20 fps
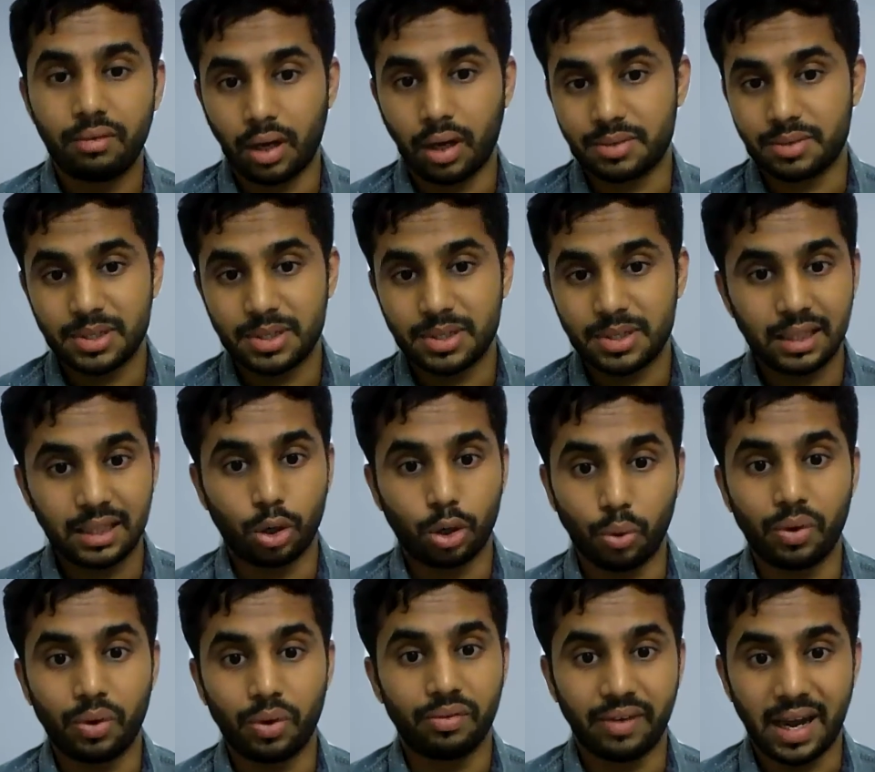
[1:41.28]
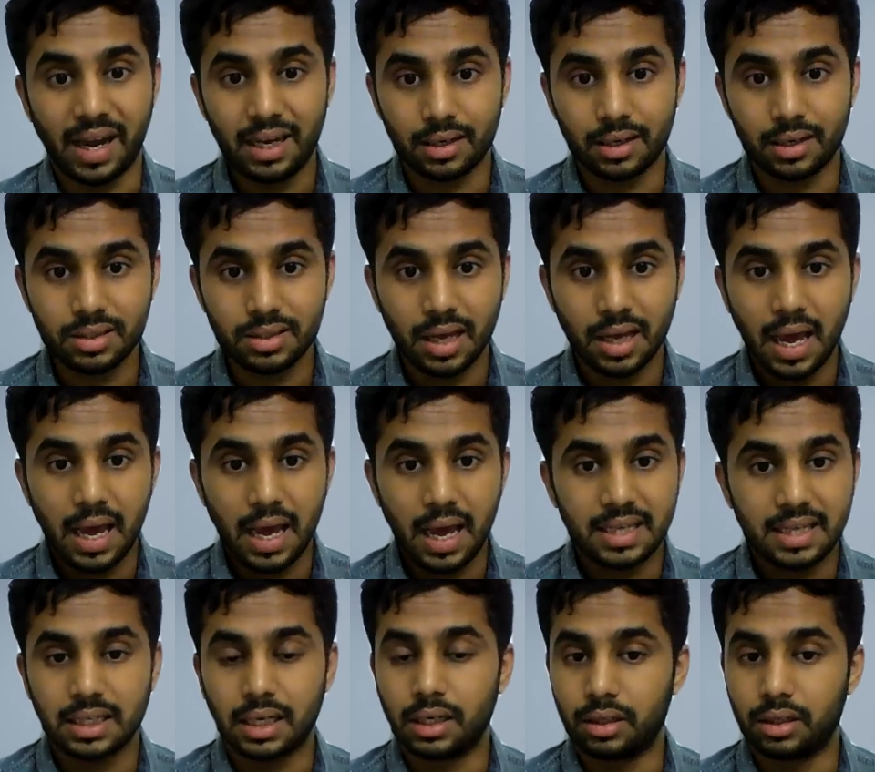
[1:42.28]
especially the COVID virus,
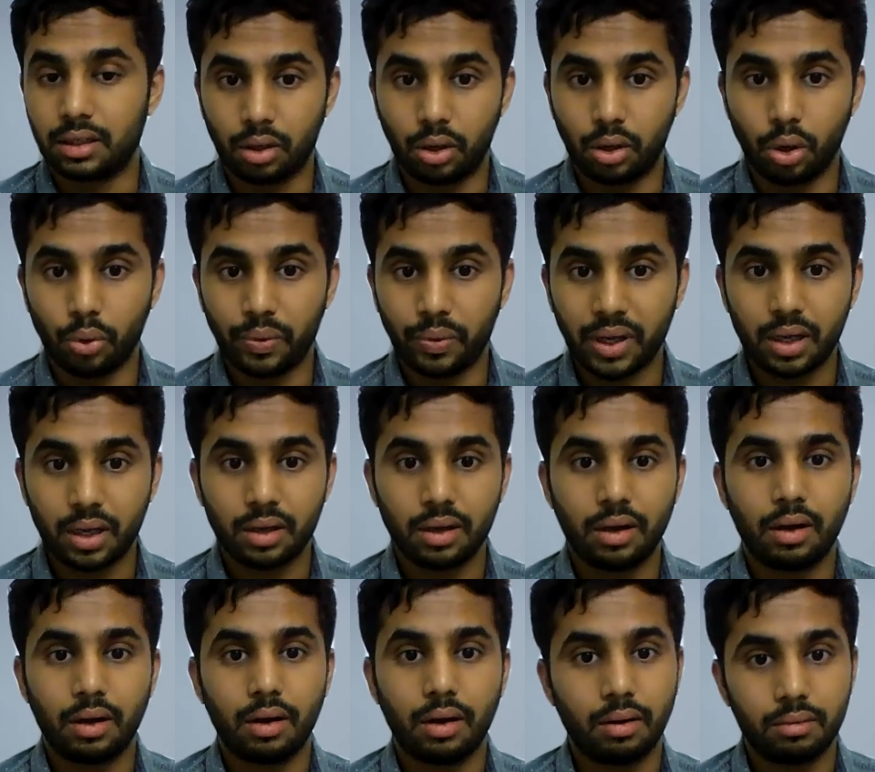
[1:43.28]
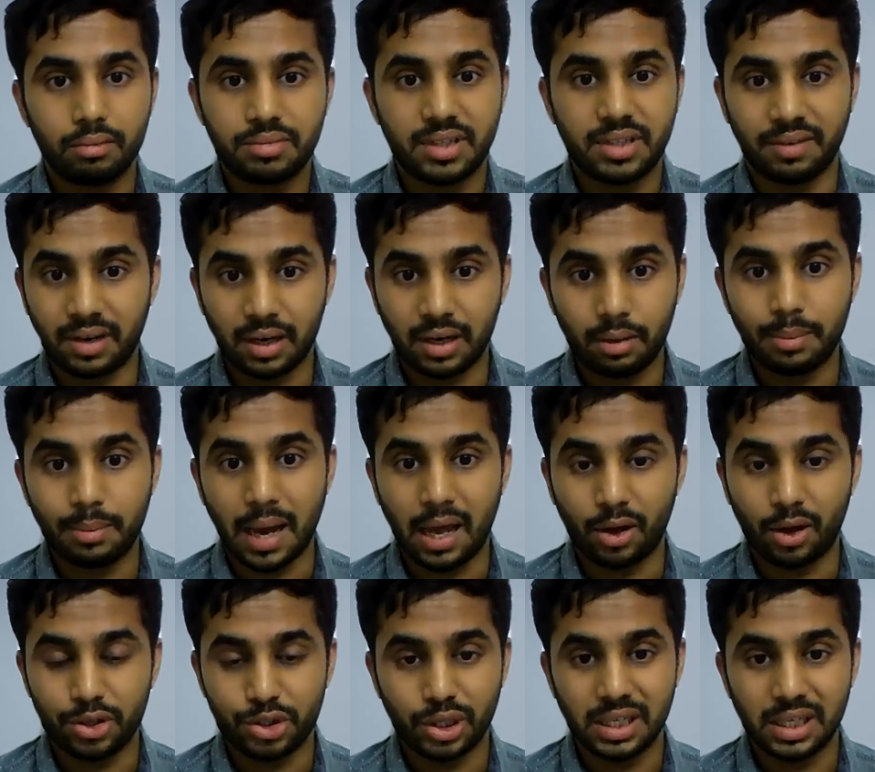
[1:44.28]
is undergoing several
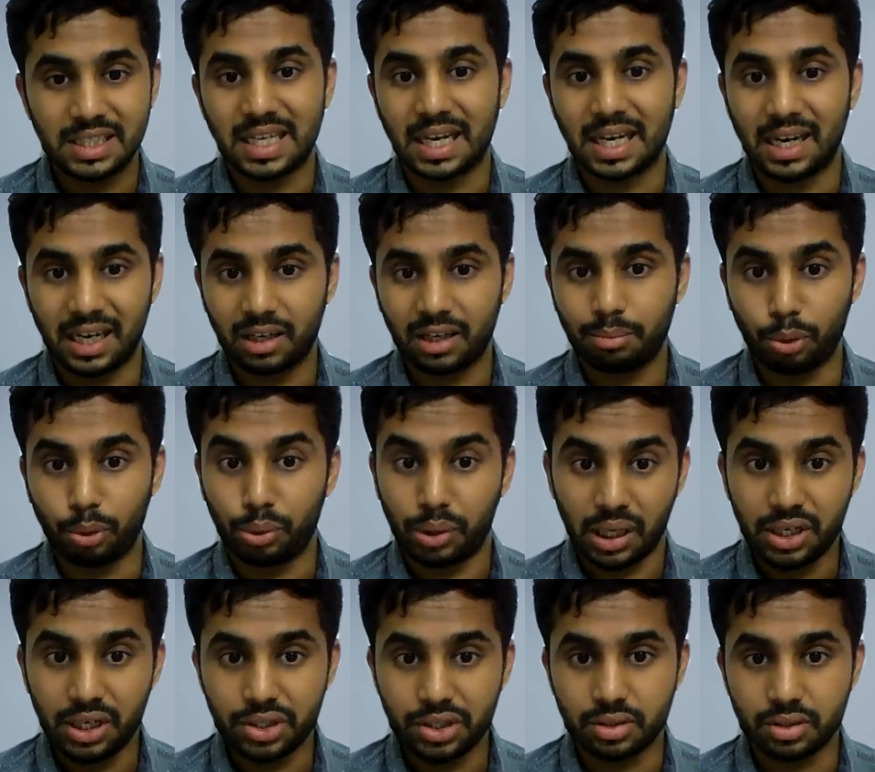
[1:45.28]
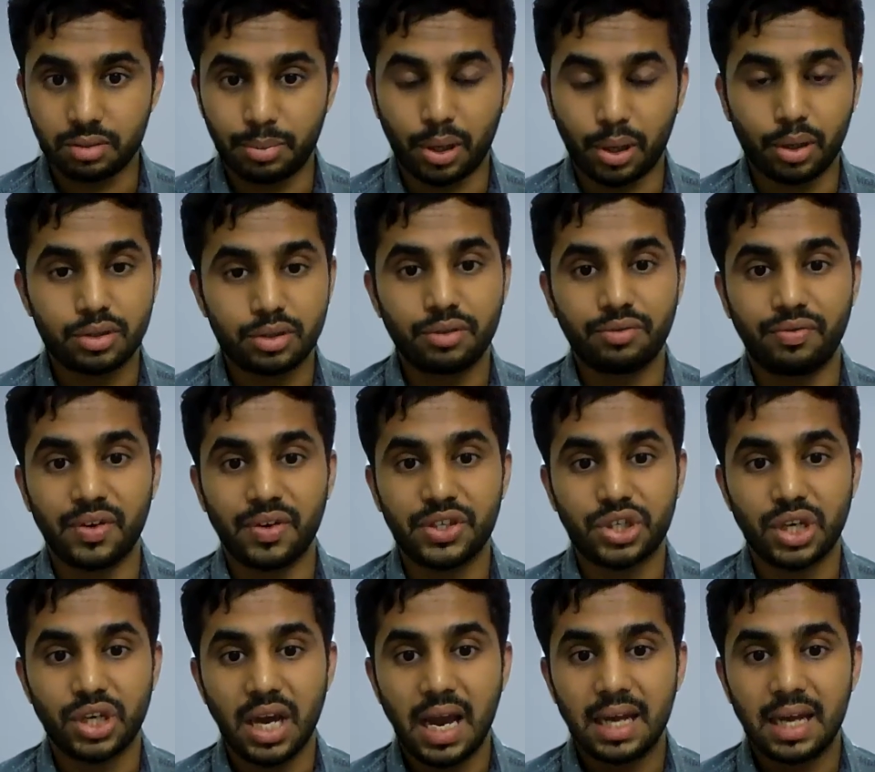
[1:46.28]
biological genetic mutations, because of
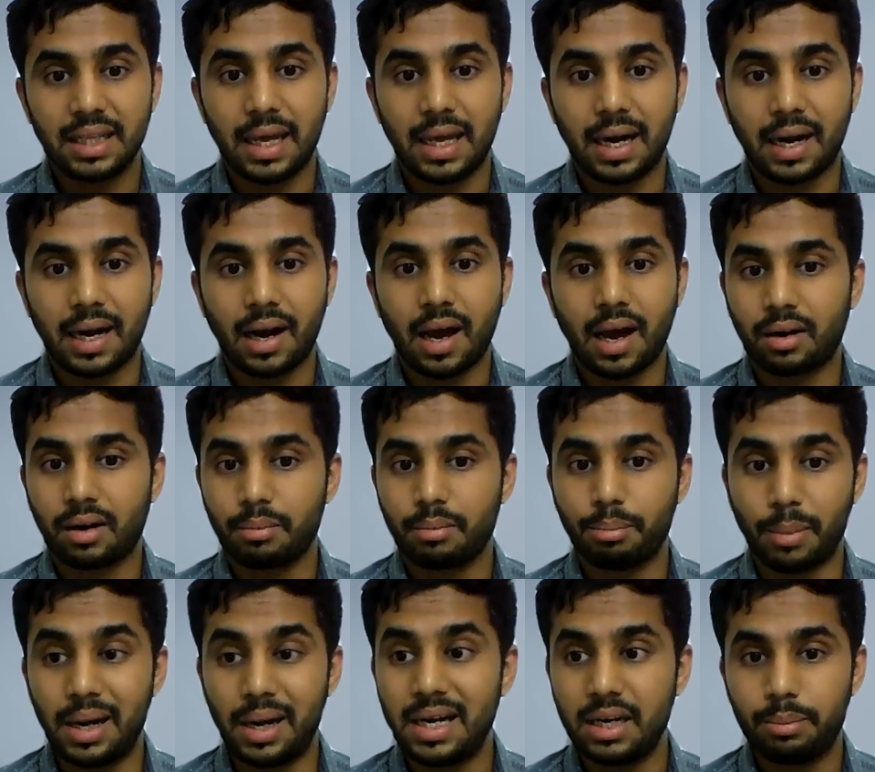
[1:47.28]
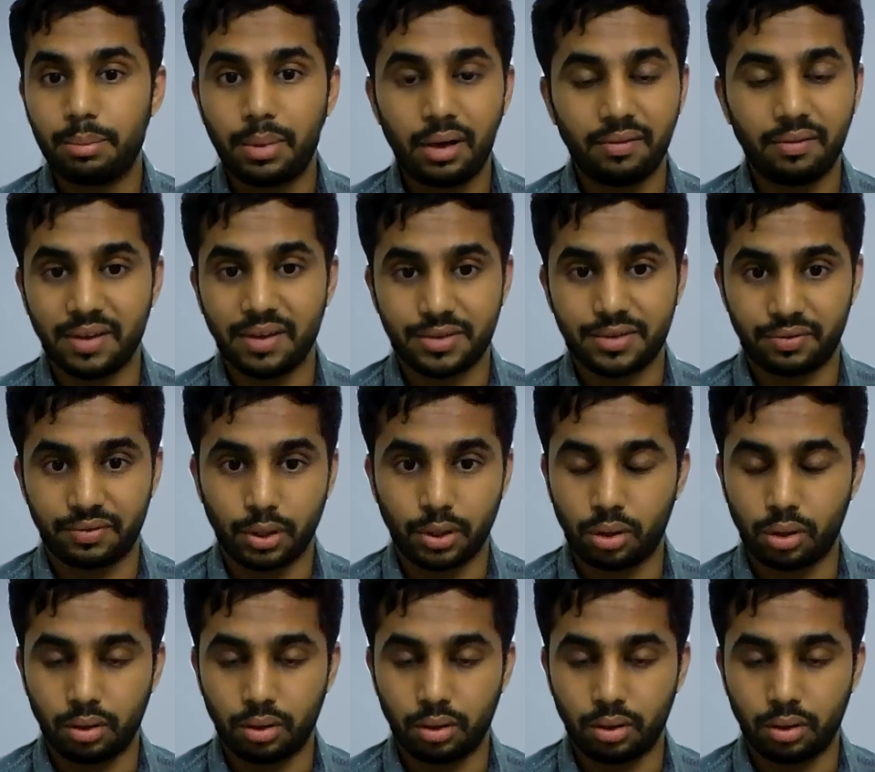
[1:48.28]
which there are multiple waves of